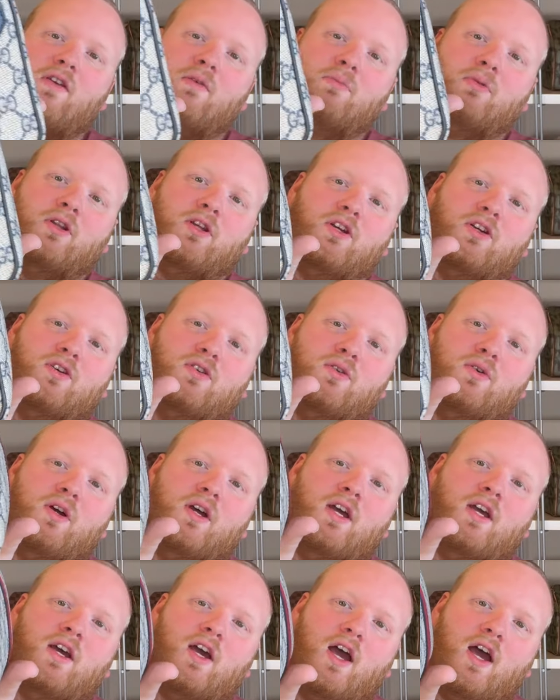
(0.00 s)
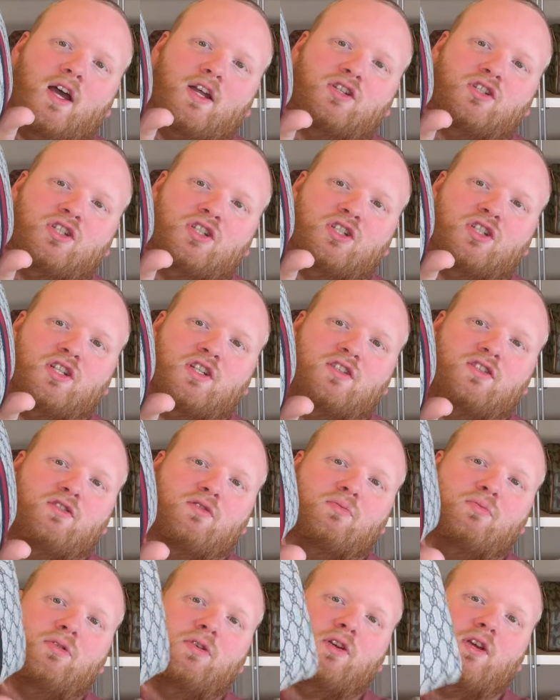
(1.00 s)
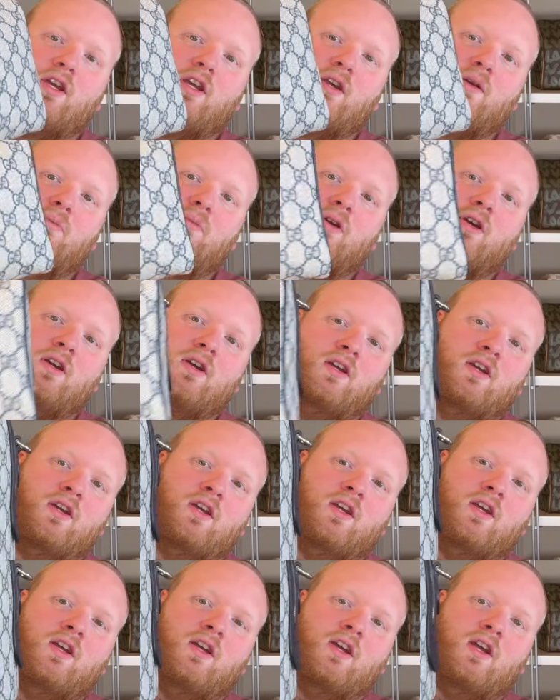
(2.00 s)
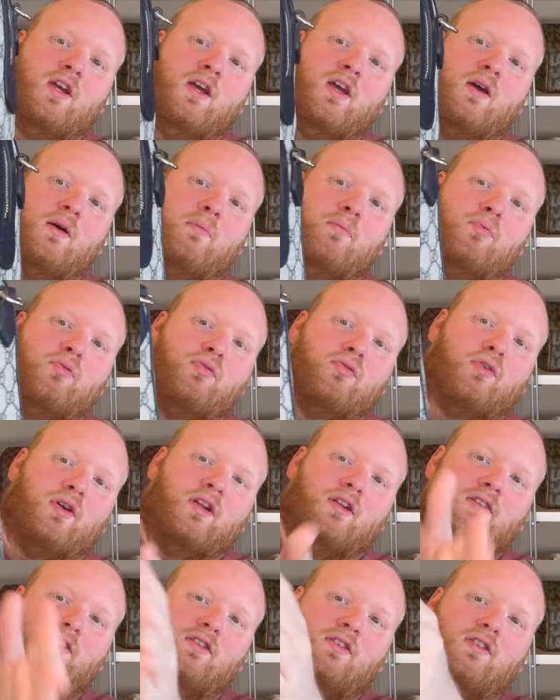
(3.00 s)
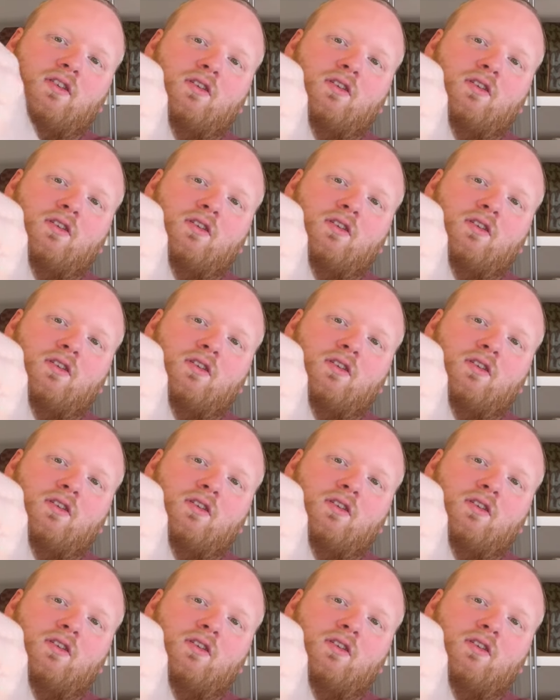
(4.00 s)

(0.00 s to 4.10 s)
blue uh, G G Supreme print